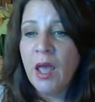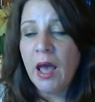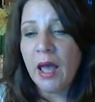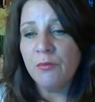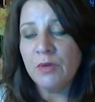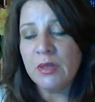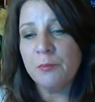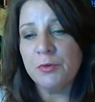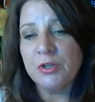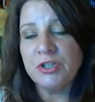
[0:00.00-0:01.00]
I really
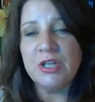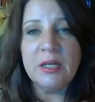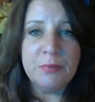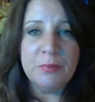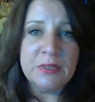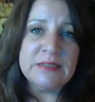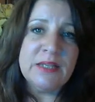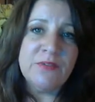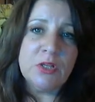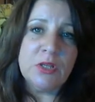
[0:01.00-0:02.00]
appreciate it. Please
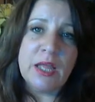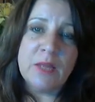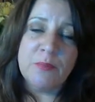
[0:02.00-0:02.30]
give it a like.